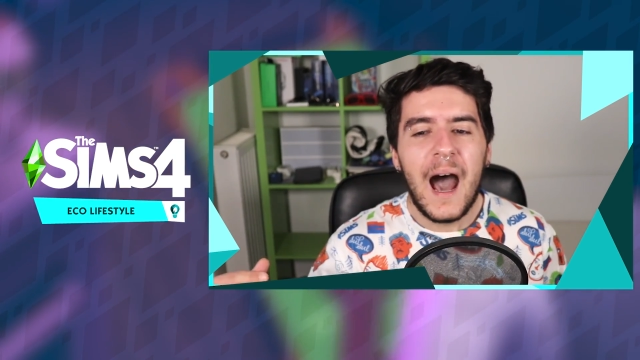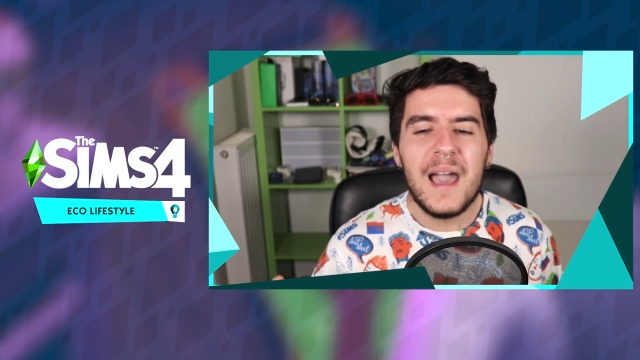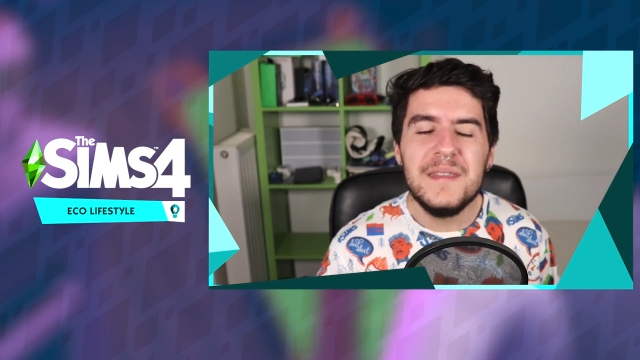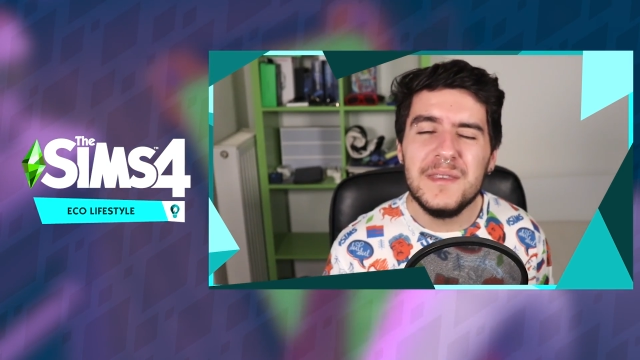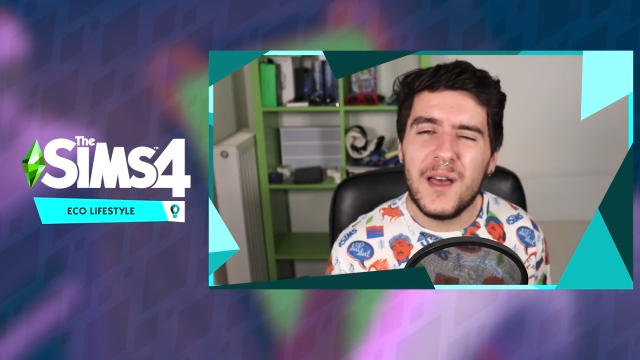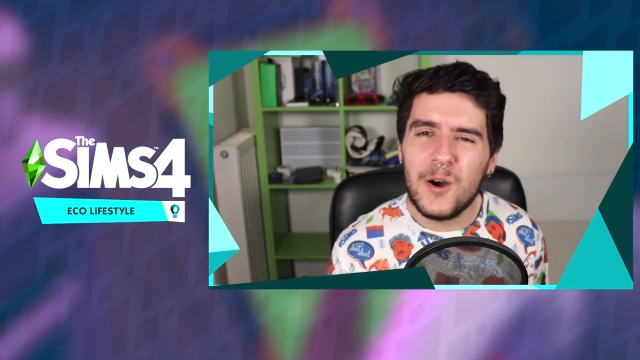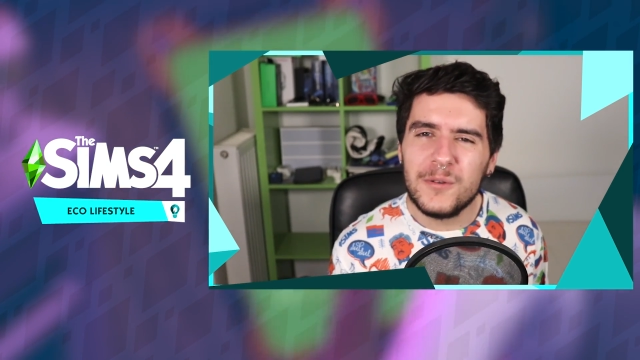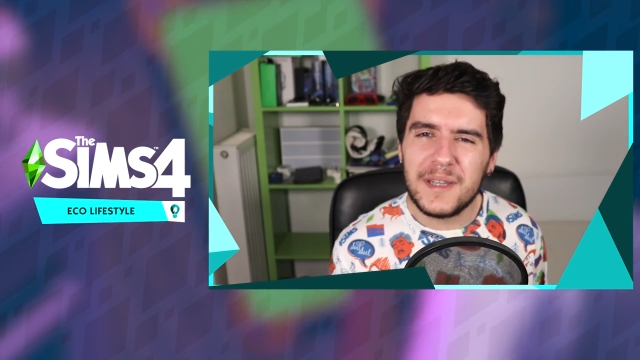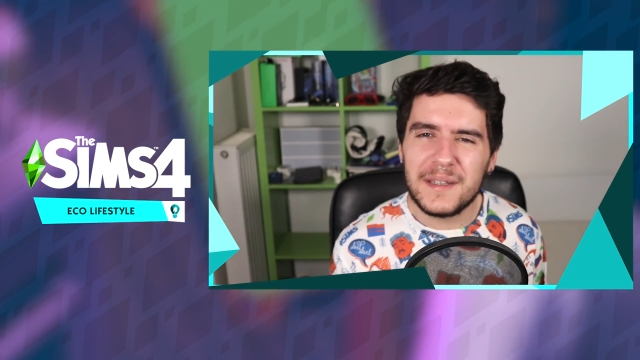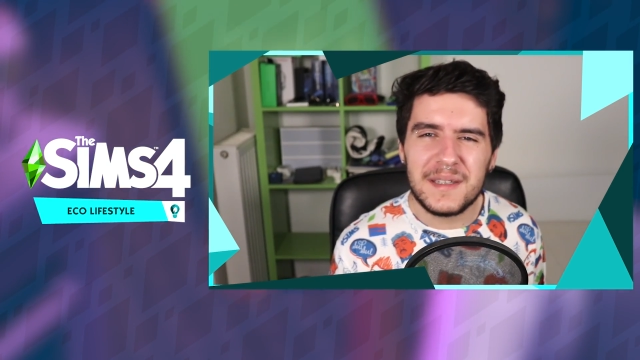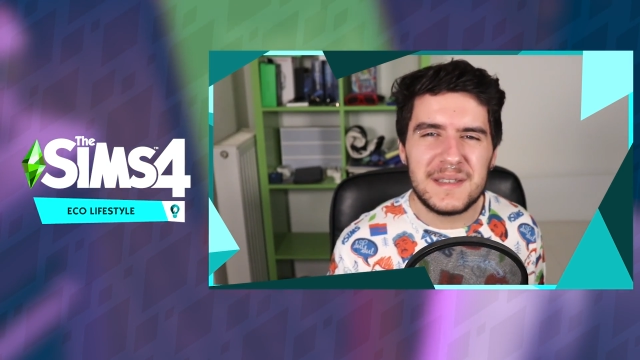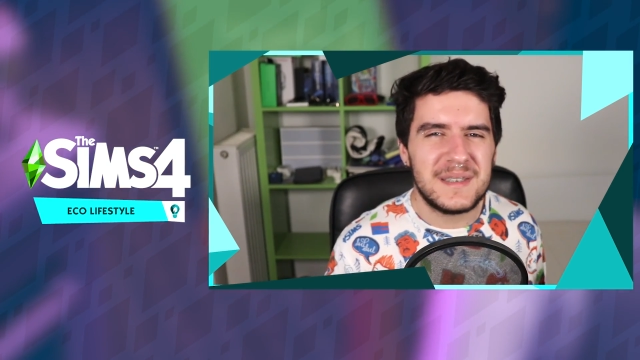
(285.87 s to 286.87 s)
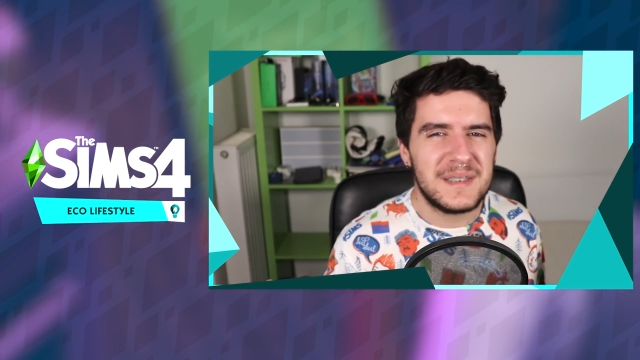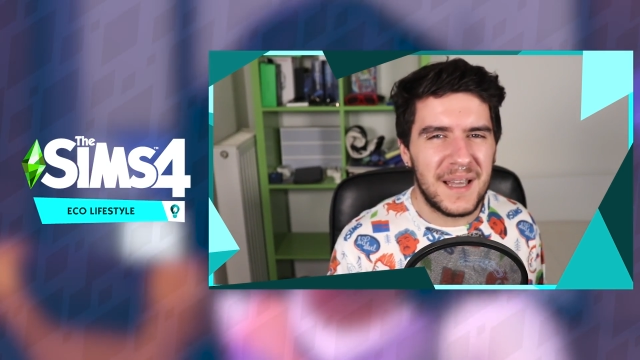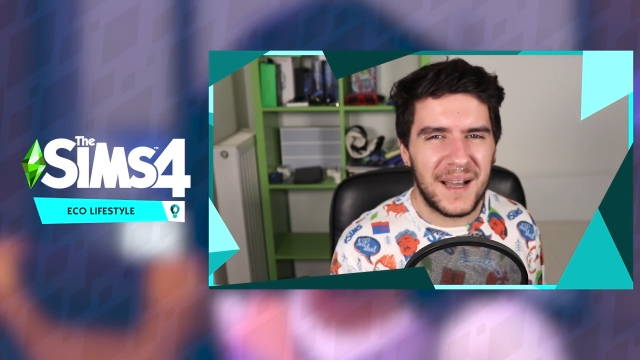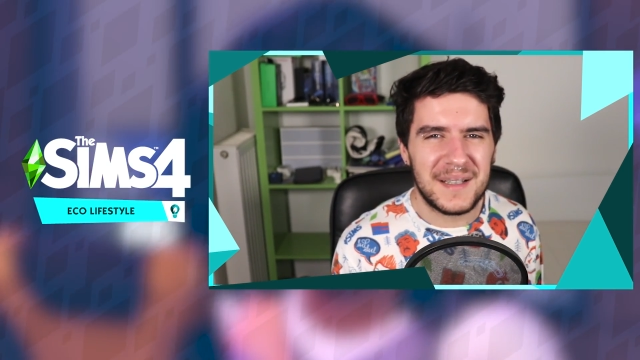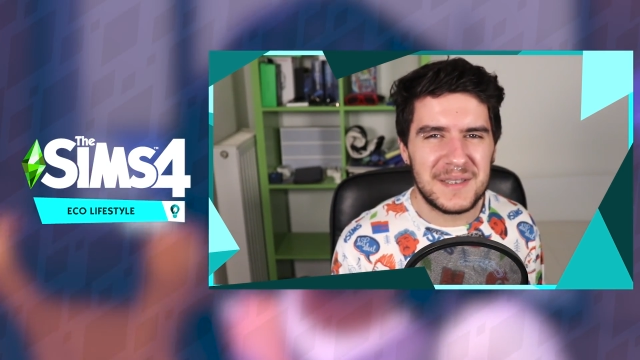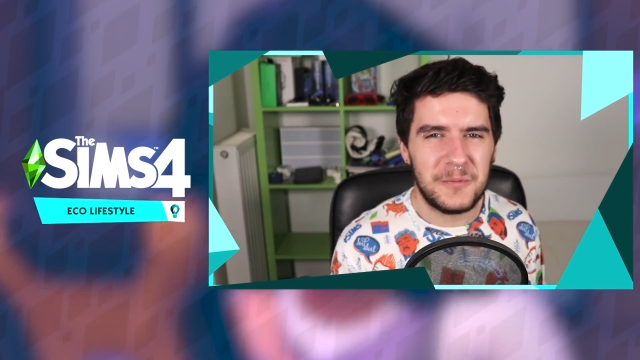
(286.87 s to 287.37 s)
I know that it
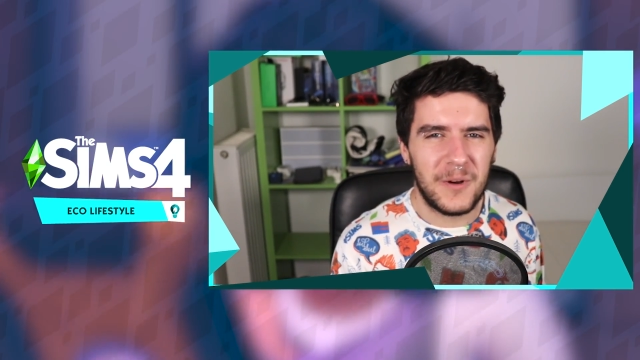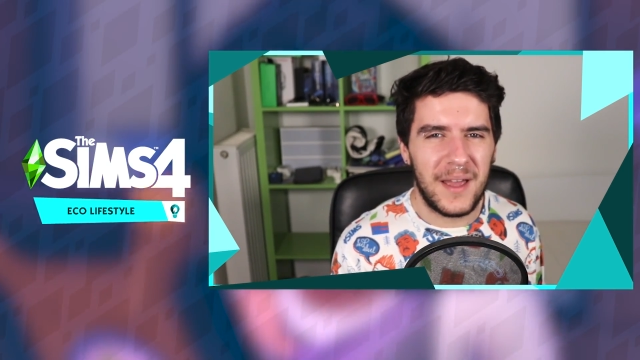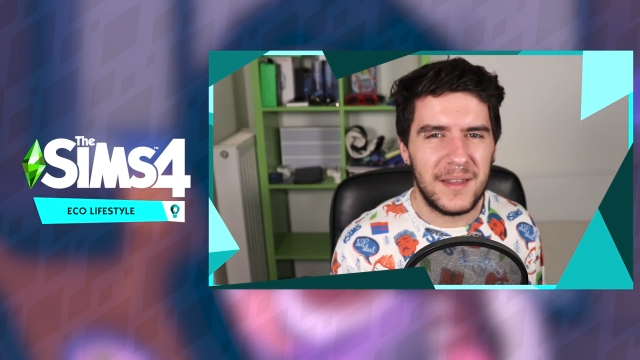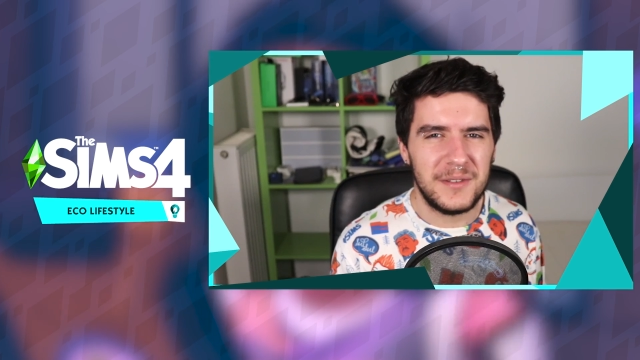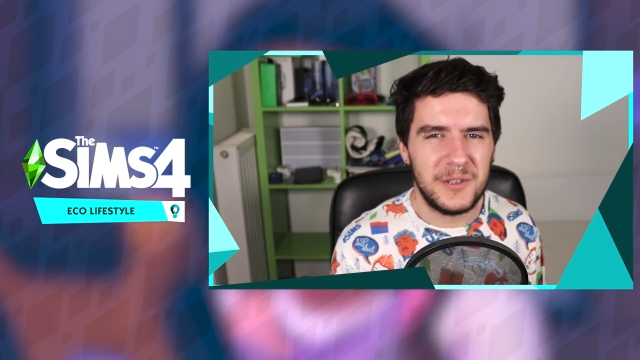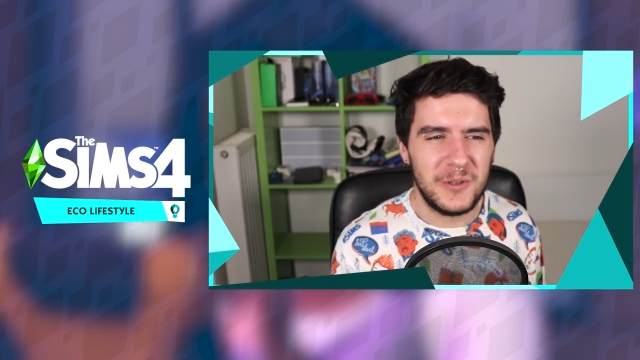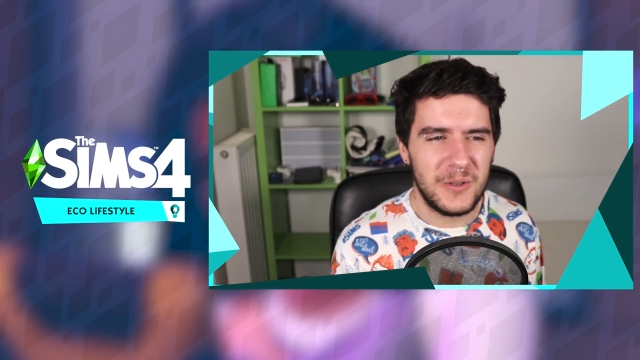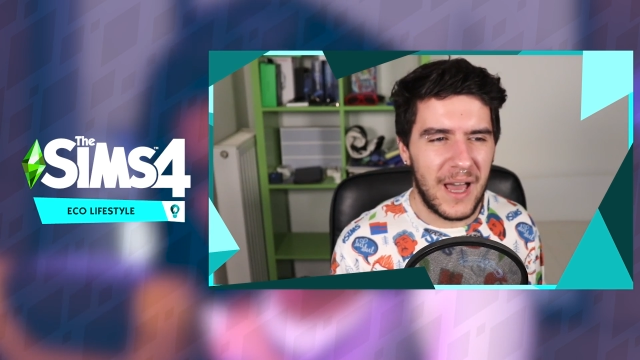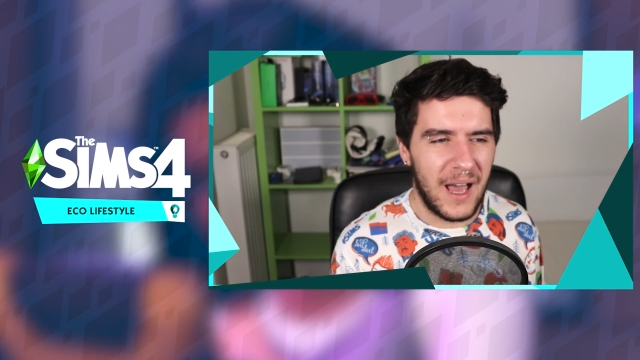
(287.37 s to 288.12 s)
sucks when you